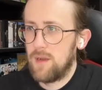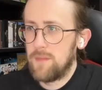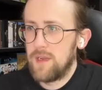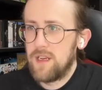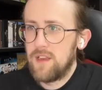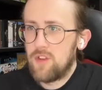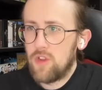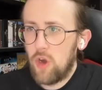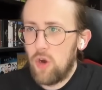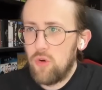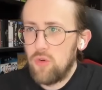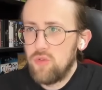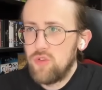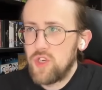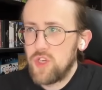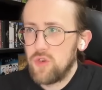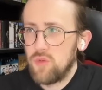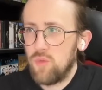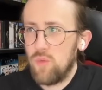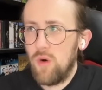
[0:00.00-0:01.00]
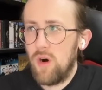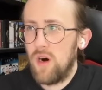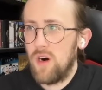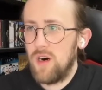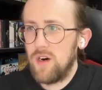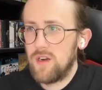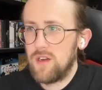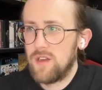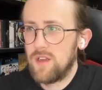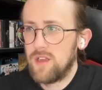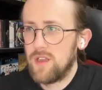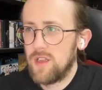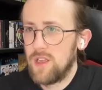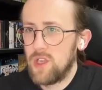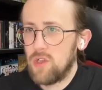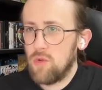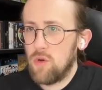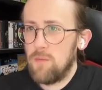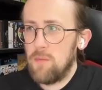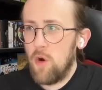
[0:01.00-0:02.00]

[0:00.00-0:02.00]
I mean, he told you what? You were